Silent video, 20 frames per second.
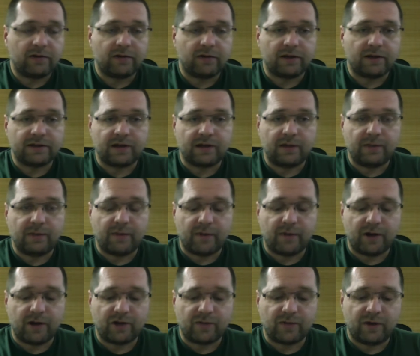SNMP
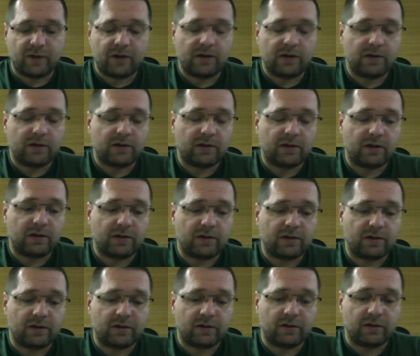management,
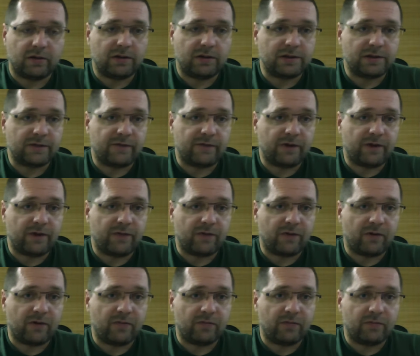that it's free
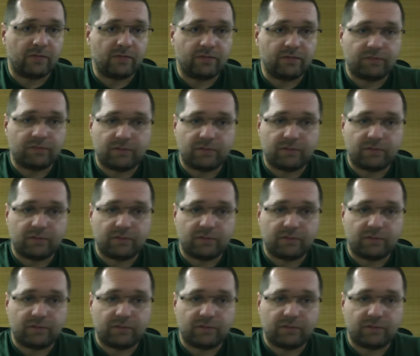from